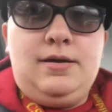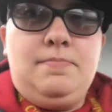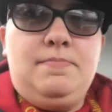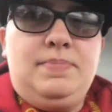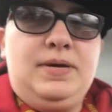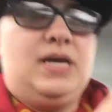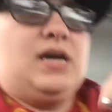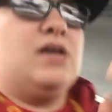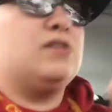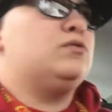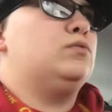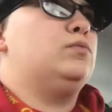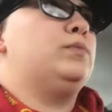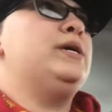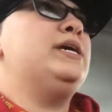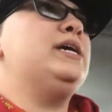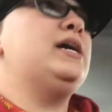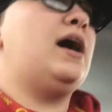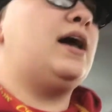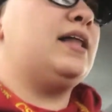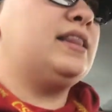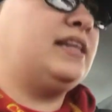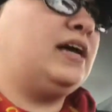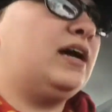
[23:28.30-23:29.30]
because we
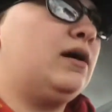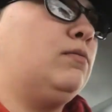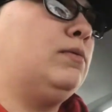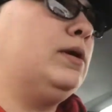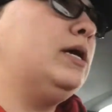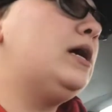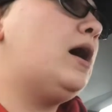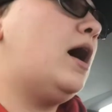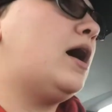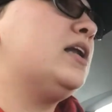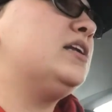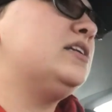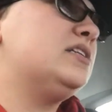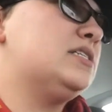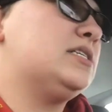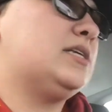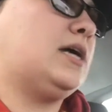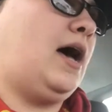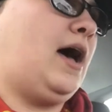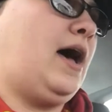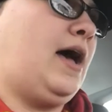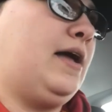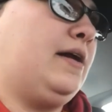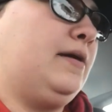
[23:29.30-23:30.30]
got there, we got
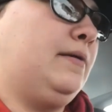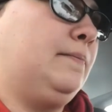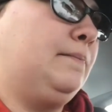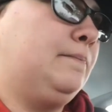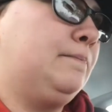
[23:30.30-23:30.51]
inside,